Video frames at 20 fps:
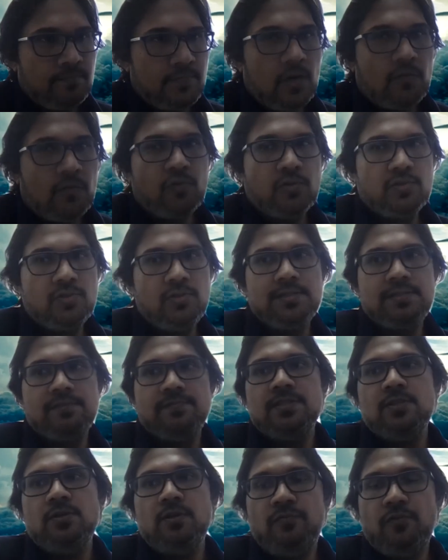Of course, this
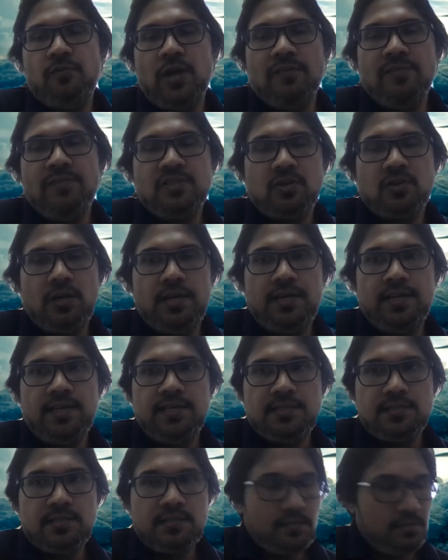if you have these
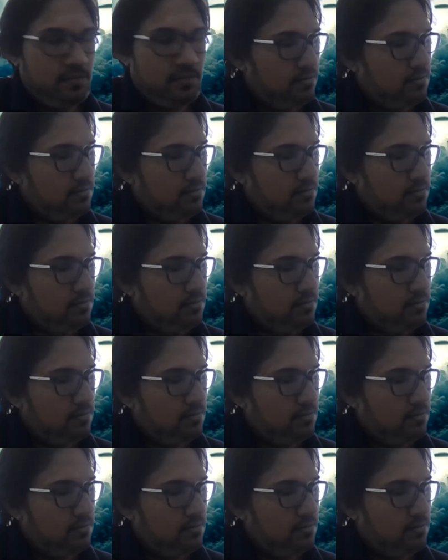qualities,